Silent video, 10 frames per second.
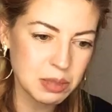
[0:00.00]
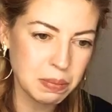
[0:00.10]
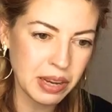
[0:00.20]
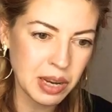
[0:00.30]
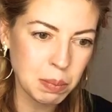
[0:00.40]
is
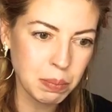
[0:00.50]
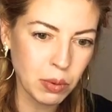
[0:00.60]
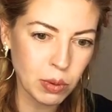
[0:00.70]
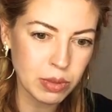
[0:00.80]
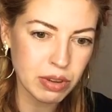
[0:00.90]
being
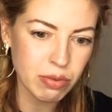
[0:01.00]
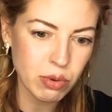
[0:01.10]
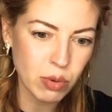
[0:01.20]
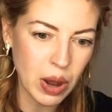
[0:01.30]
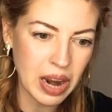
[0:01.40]
pulled
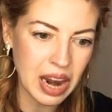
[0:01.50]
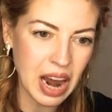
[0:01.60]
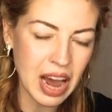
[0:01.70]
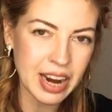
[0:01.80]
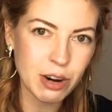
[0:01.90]
through a
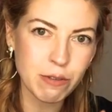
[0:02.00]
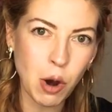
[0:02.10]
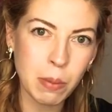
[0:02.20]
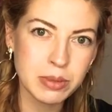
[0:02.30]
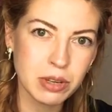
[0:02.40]
line of
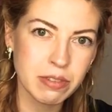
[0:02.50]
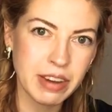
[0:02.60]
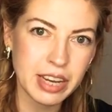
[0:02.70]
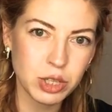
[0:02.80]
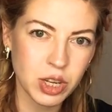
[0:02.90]

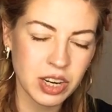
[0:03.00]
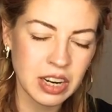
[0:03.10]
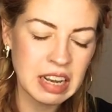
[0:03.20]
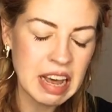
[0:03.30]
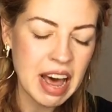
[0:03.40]

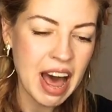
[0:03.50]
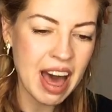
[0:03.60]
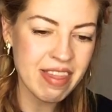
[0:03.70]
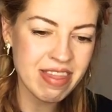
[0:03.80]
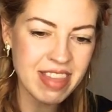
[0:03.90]
observation
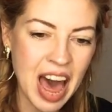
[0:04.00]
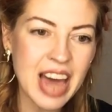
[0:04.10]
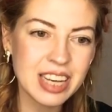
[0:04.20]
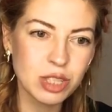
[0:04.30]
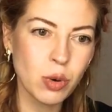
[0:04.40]
and
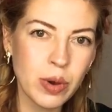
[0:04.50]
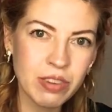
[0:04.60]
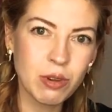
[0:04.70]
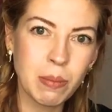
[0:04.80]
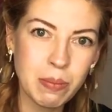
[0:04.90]
that is
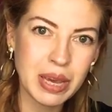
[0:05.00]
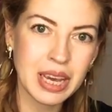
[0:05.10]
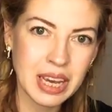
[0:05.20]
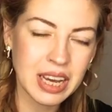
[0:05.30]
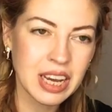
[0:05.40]
going to
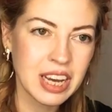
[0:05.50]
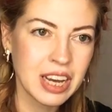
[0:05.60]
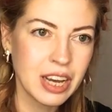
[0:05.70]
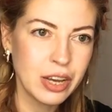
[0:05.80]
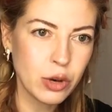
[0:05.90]
be
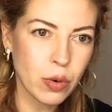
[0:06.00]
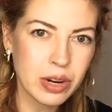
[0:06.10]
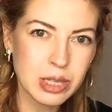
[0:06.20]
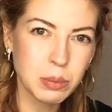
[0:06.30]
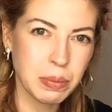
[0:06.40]
your
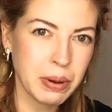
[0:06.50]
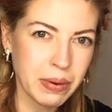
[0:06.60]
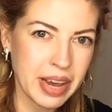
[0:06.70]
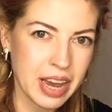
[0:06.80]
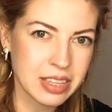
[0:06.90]

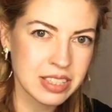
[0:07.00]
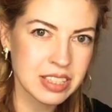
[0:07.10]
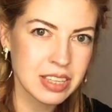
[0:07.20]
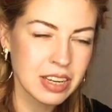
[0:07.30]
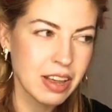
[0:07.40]

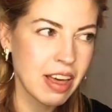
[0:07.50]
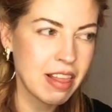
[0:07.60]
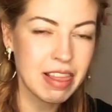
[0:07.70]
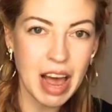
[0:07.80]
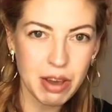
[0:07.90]
experience
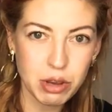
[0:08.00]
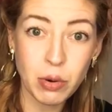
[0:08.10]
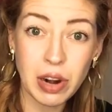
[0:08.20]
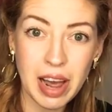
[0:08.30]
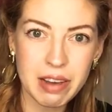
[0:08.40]
like
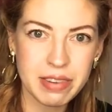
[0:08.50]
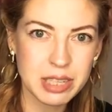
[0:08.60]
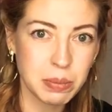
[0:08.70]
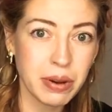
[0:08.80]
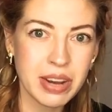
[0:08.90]
your life
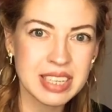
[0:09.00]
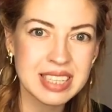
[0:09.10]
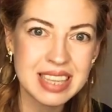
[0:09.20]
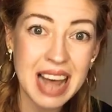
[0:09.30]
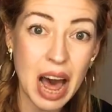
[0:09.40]

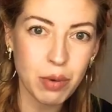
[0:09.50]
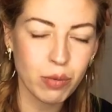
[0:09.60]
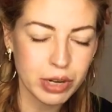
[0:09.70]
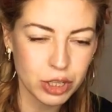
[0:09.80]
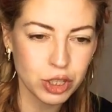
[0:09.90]
experience that
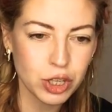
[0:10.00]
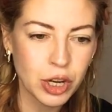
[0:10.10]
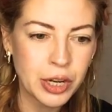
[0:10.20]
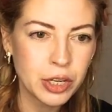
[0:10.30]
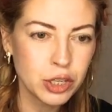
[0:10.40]
which
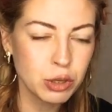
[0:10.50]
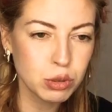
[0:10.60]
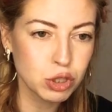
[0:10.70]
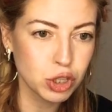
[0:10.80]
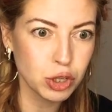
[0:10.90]

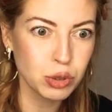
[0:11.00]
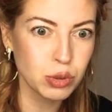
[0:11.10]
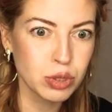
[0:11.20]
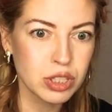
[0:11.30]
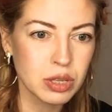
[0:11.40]
you
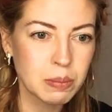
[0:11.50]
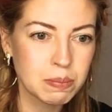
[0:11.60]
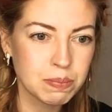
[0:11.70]
choose